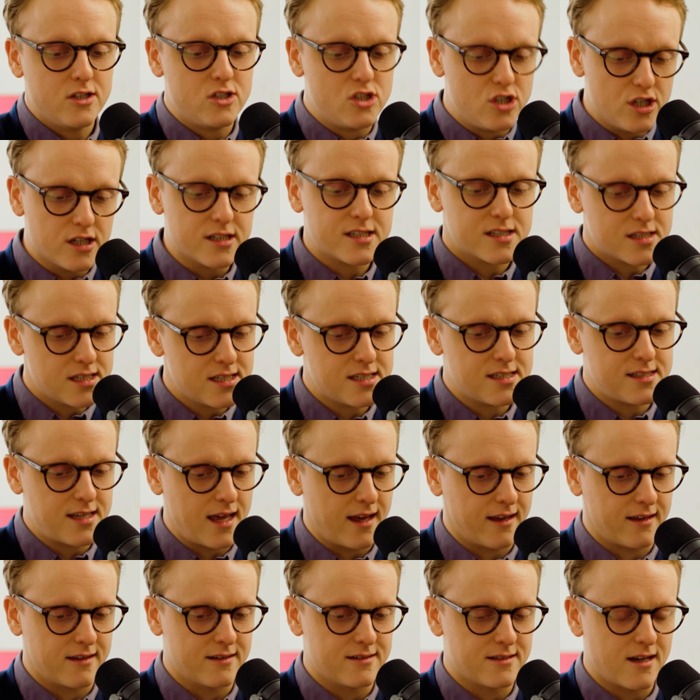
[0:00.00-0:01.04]
Just this
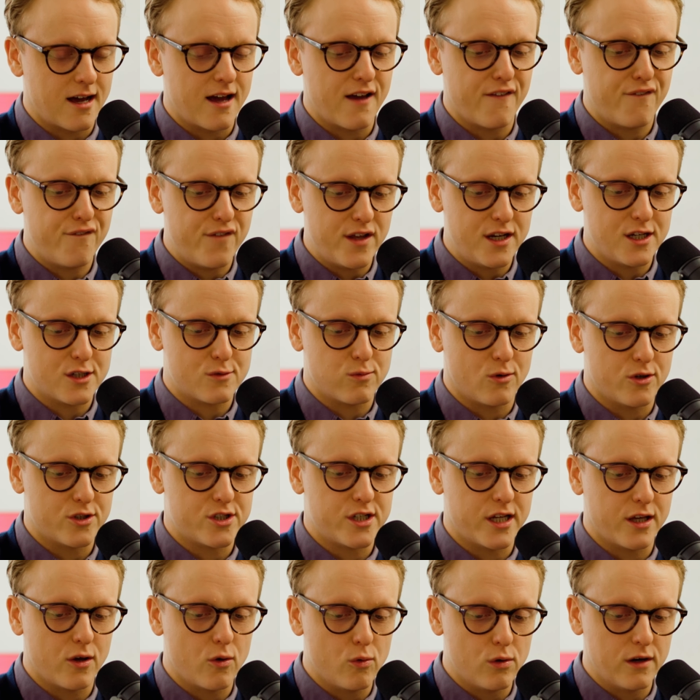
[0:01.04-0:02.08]
second, I have finished
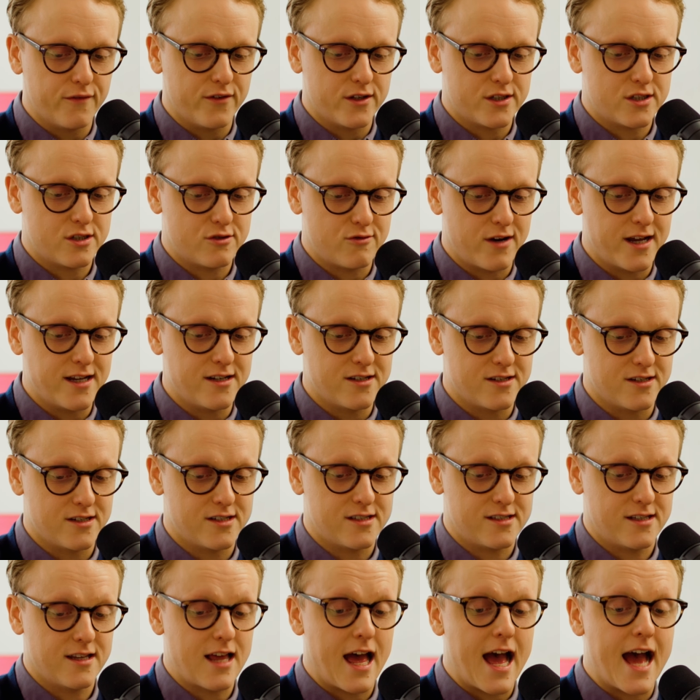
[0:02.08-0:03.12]
watching All of Us
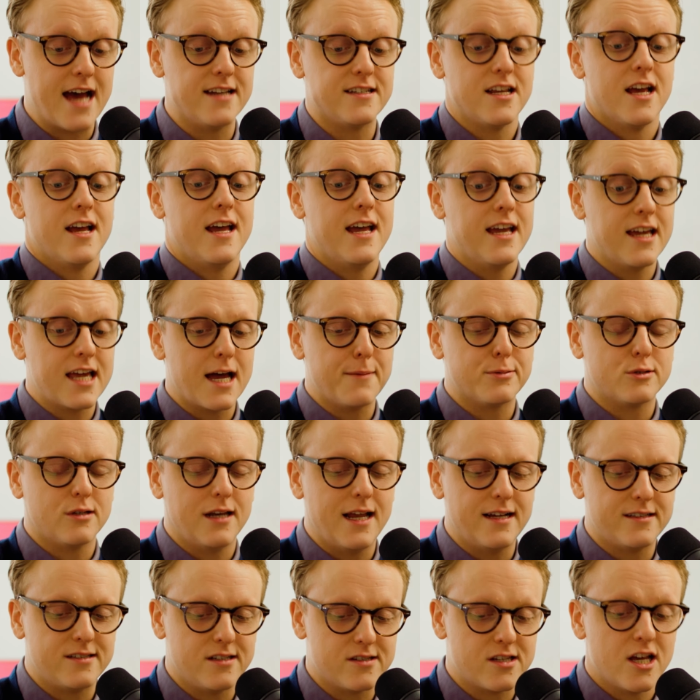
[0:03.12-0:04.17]
Strangers. And in capital
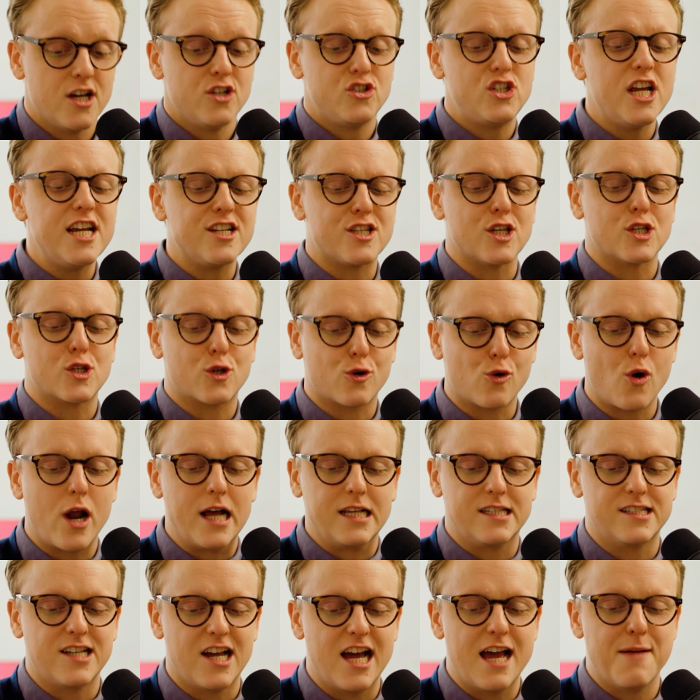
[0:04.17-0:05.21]
letters, Jesus
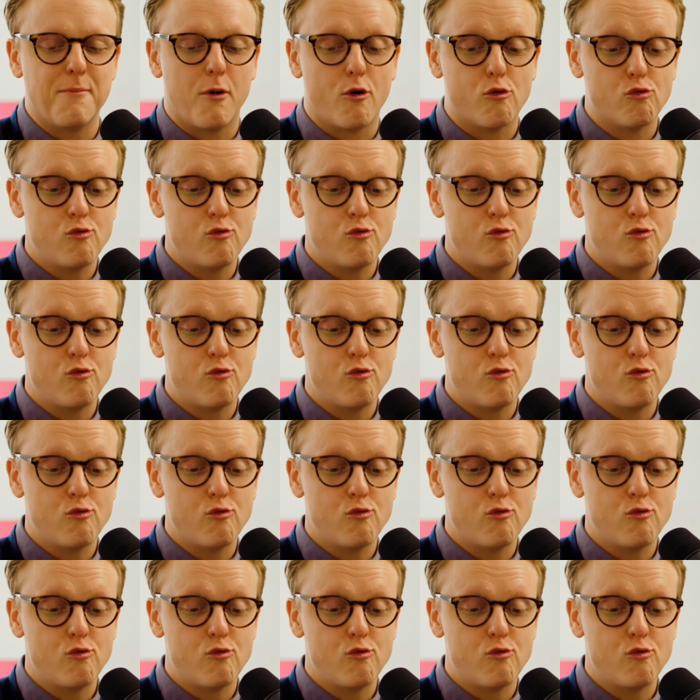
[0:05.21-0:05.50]
Christ, I am a